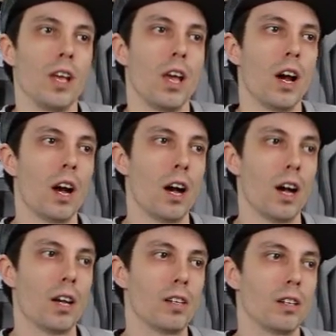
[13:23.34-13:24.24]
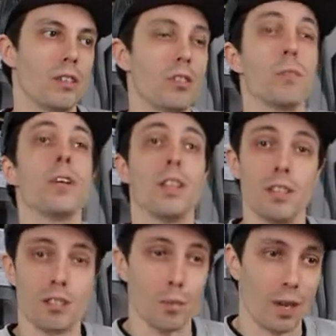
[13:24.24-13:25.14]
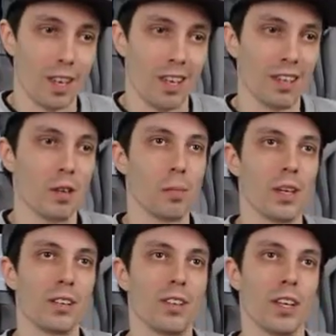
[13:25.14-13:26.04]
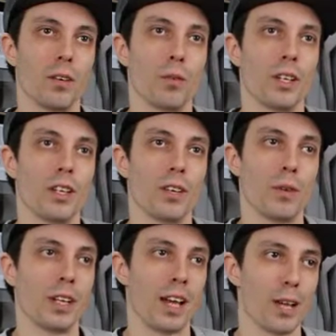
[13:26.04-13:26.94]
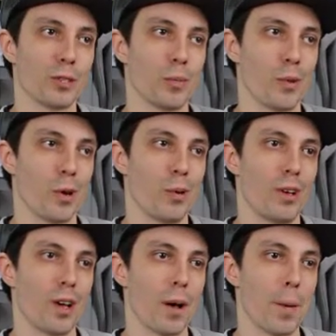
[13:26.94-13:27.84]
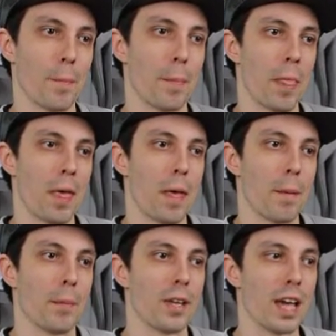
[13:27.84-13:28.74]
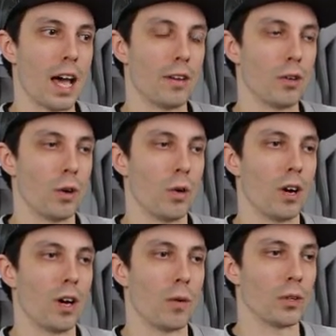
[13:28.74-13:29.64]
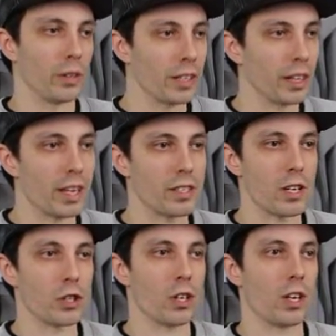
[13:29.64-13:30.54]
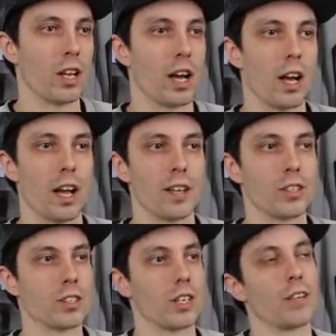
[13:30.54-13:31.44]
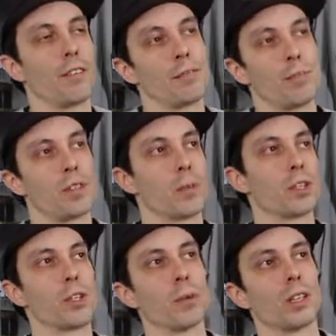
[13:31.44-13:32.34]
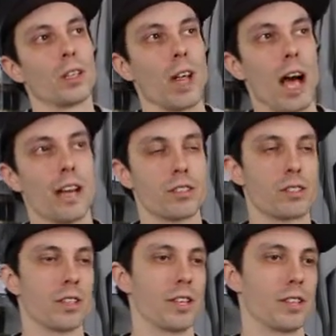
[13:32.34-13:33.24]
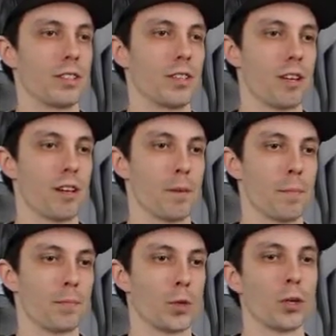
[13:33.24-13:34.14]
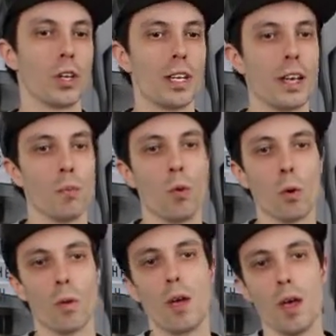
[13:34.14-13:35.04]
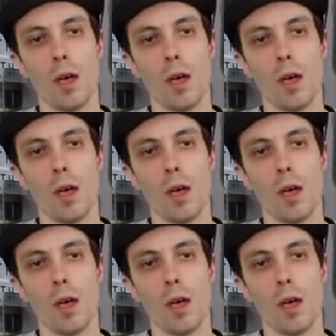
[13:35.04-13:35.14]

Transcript: Yeah. Uh, C B D is a big, a big thing we, yeah. we get asked about. Um, but yeah, no, uh, with legalization, uh, I just think, especially with the glass, it um, you're gonna get more,